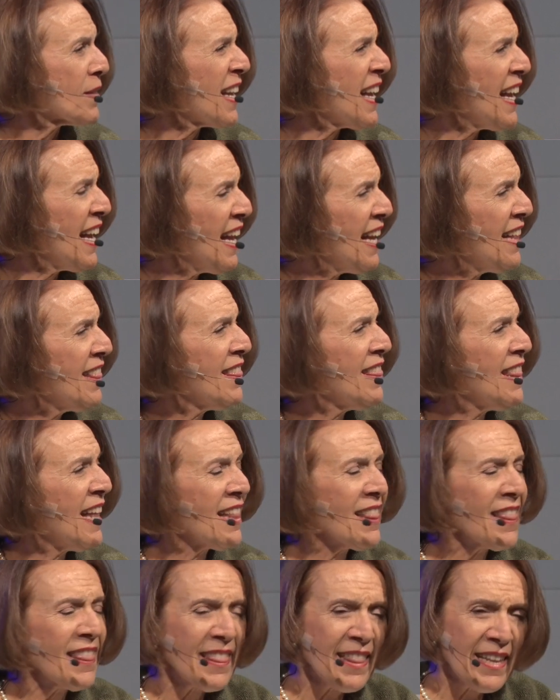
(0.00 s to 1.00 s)
and
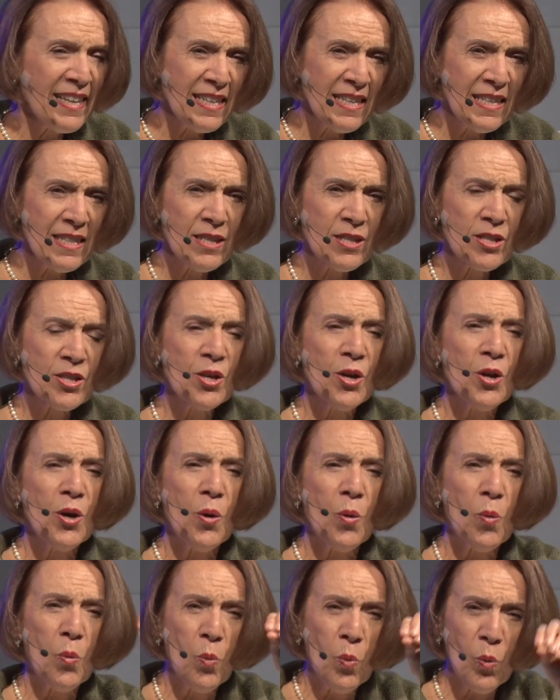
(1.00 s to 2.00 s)
that things
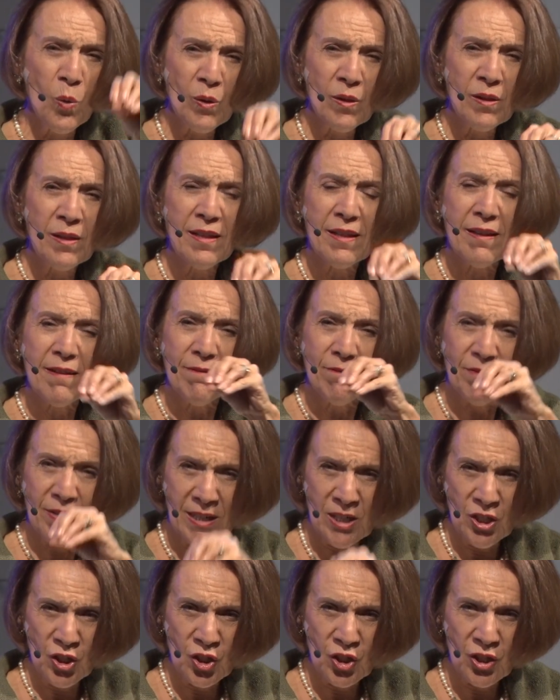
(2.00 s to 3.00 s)
will
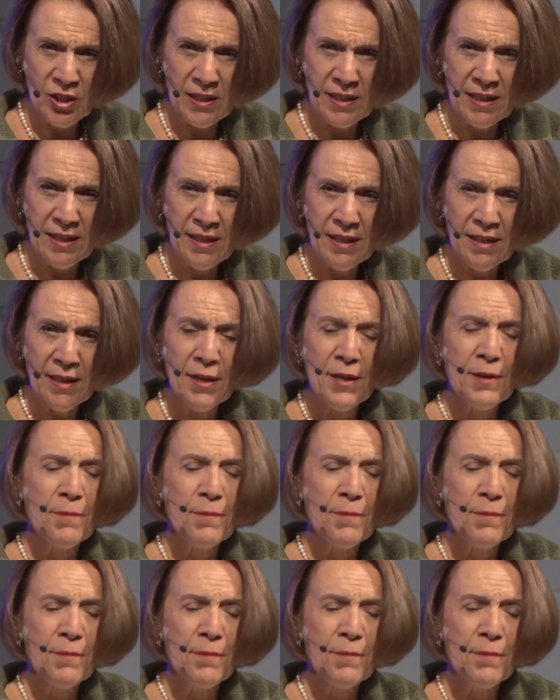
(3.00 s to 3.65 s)
eventually